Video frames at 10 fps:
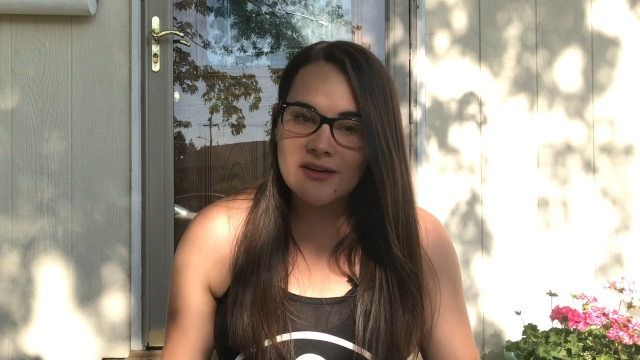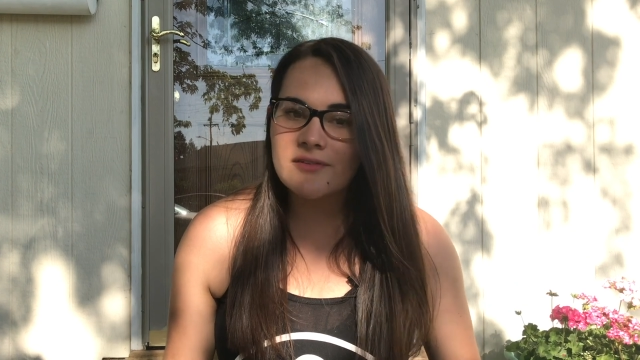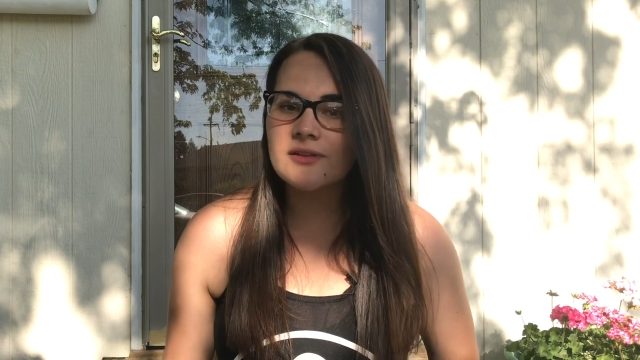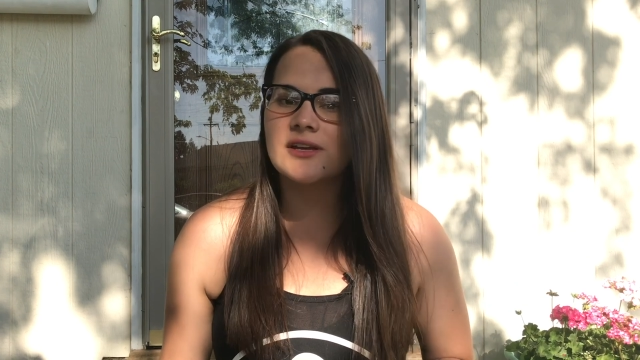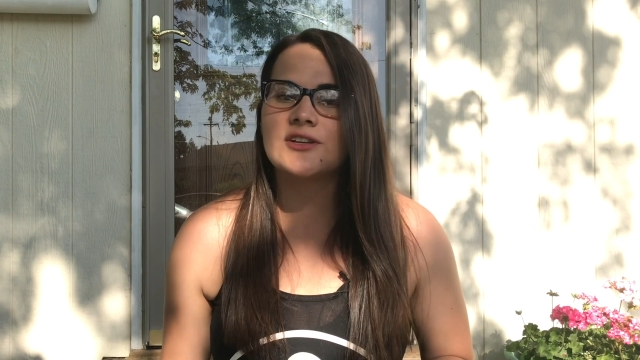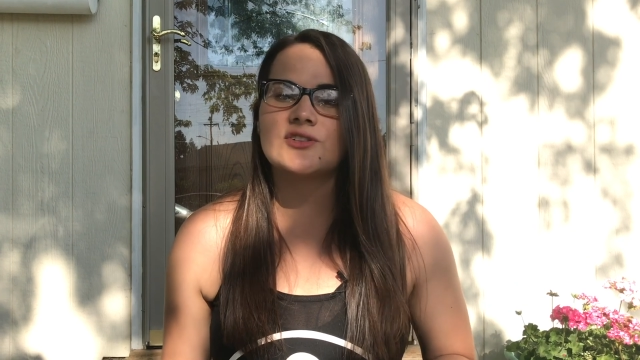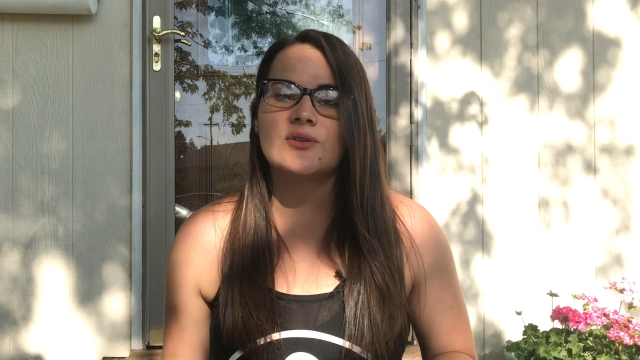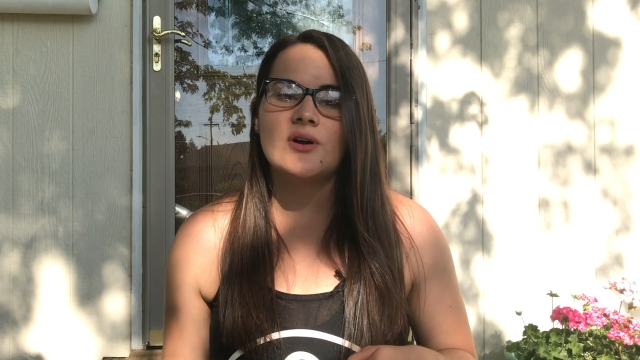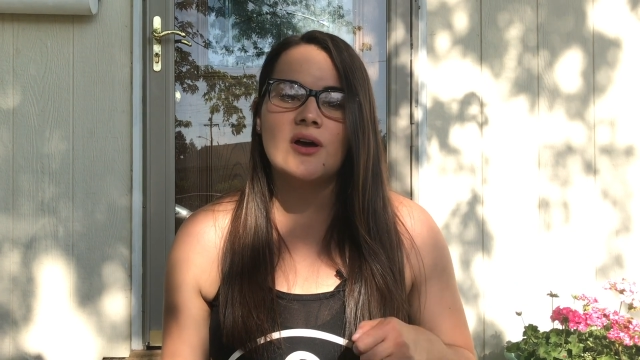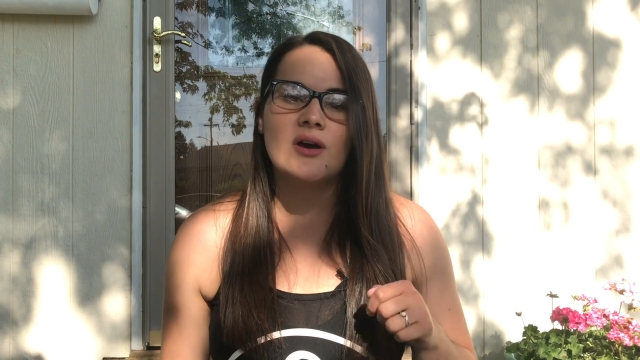of the leash
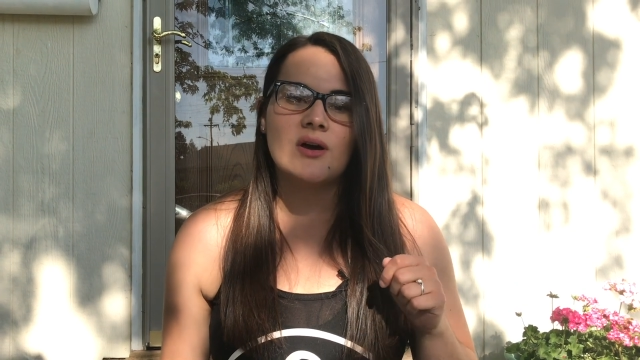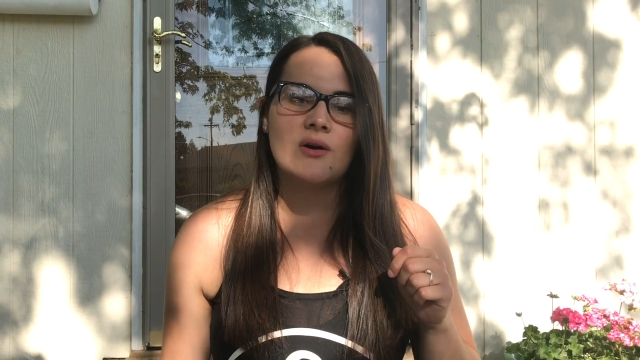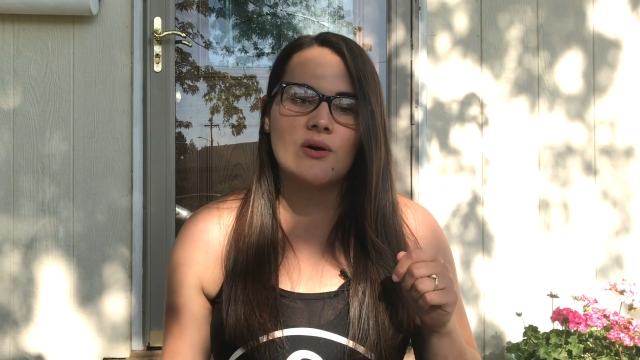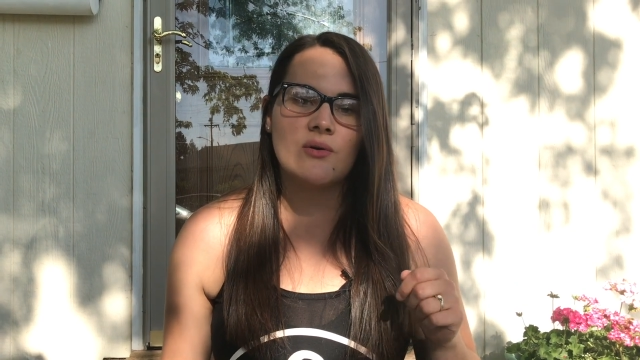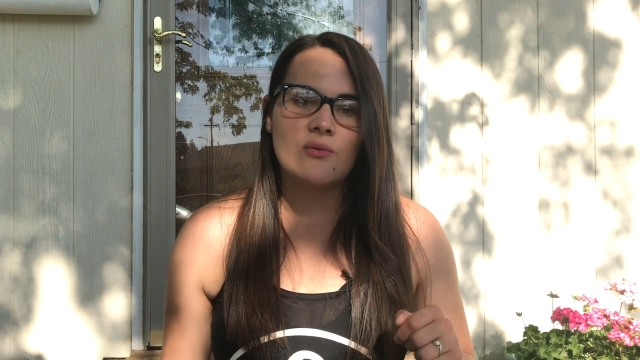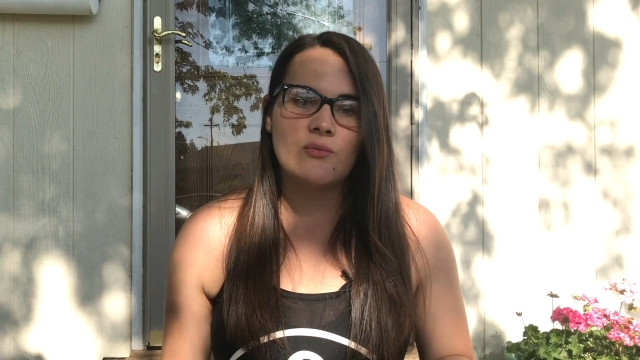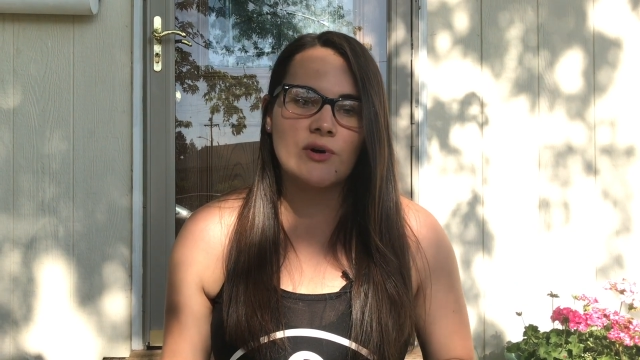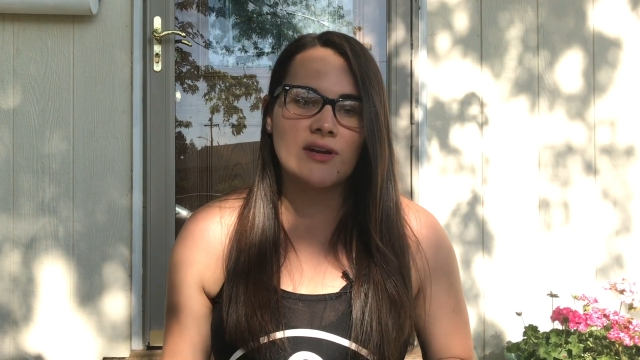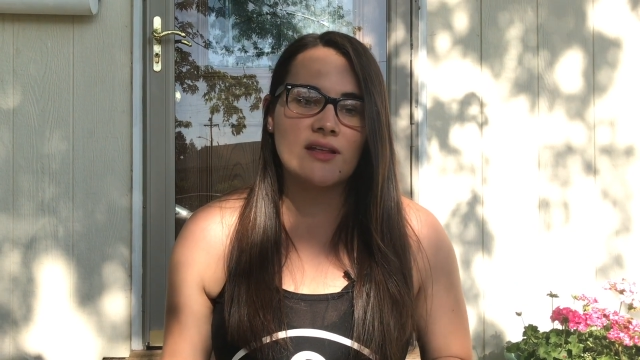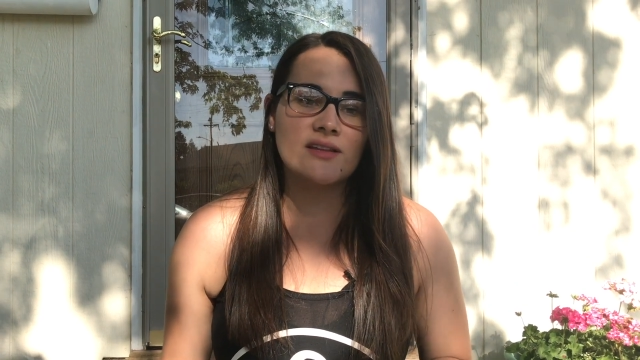
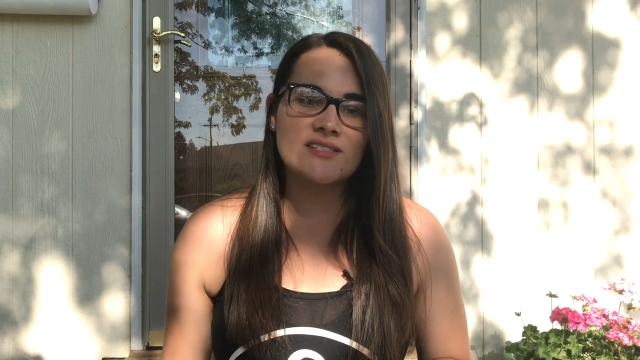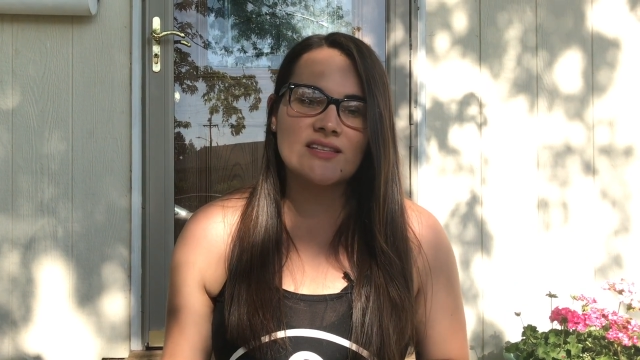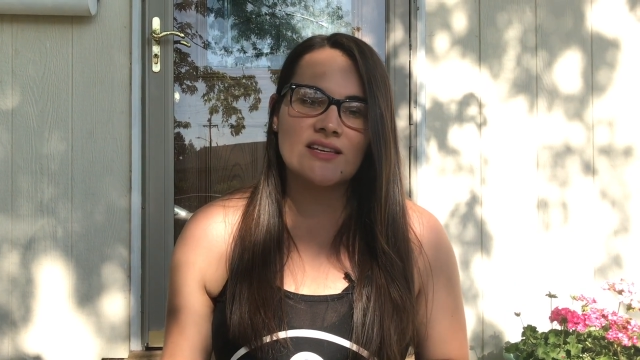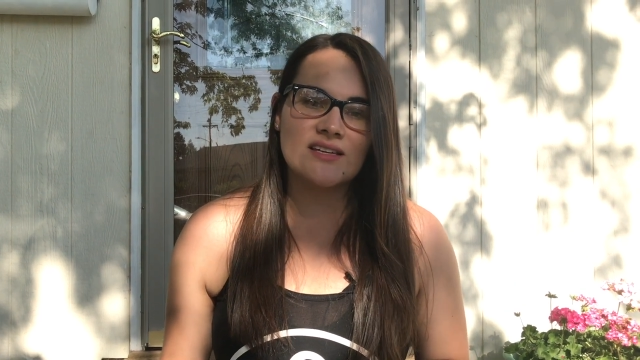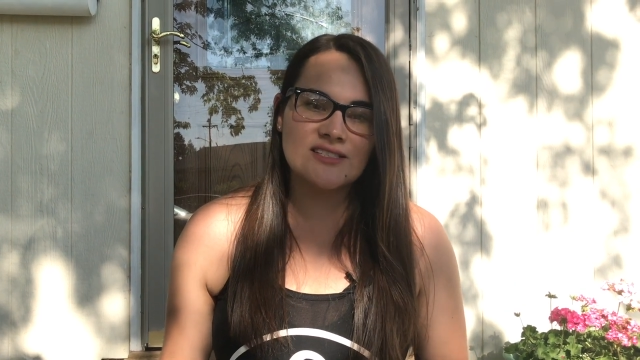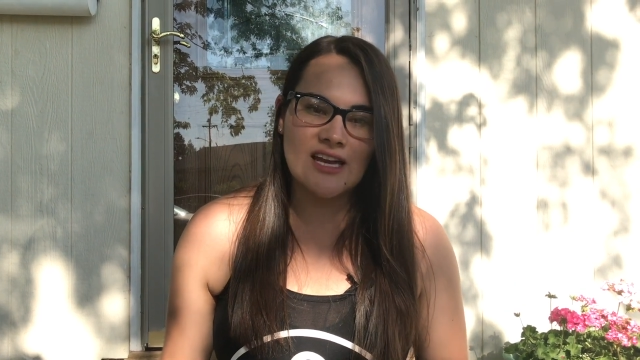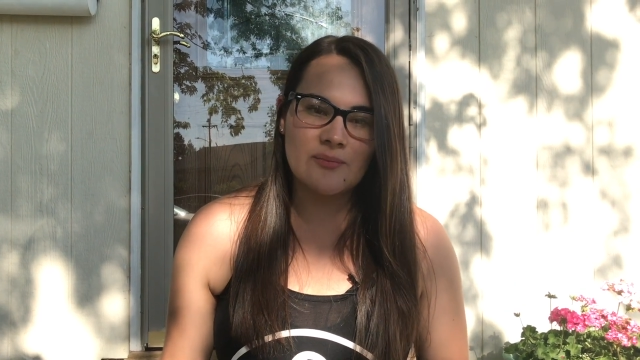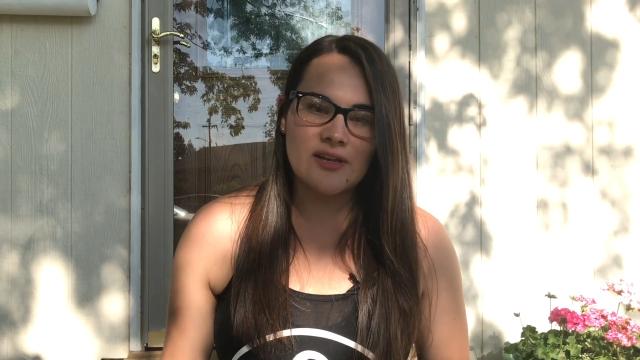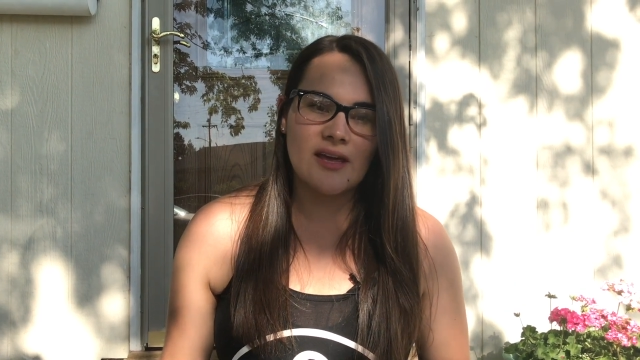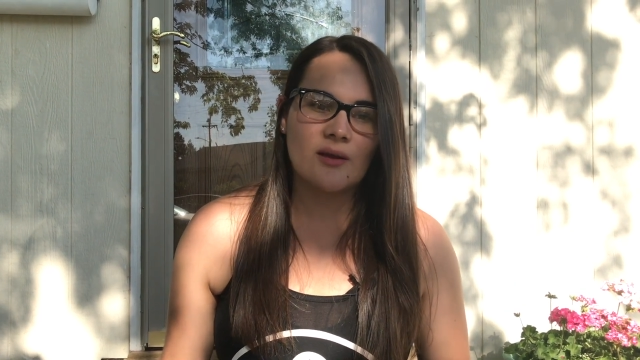would elicit the excitement